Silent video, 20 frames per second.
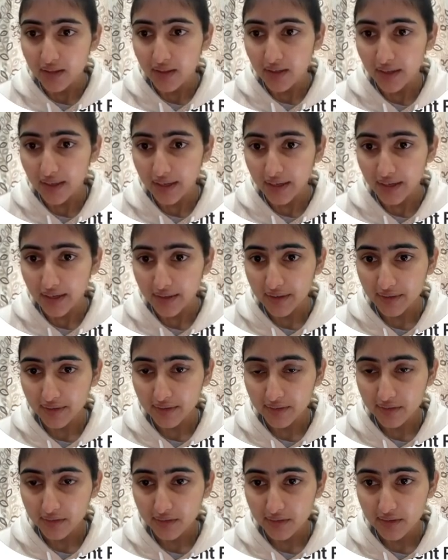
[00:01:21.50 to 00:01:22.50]
and
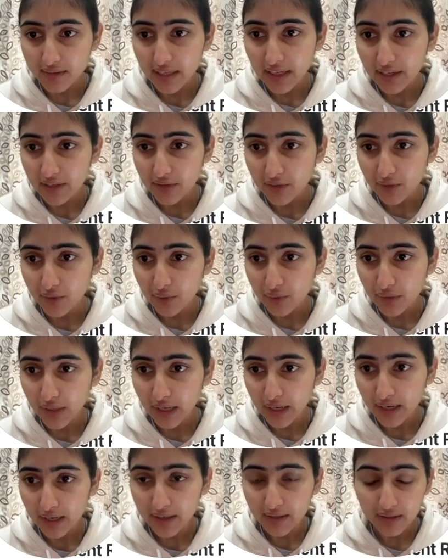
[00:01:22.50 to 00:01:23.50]
then you
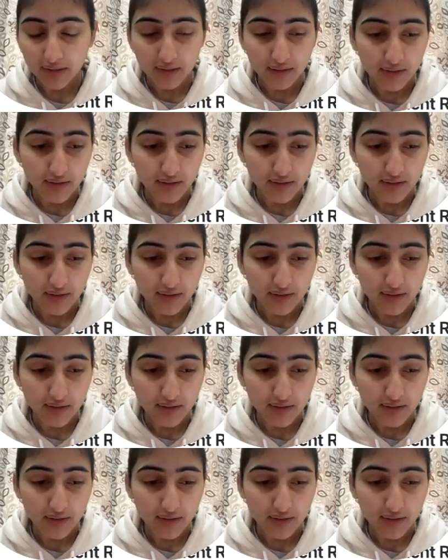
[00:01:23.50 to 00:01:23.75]
can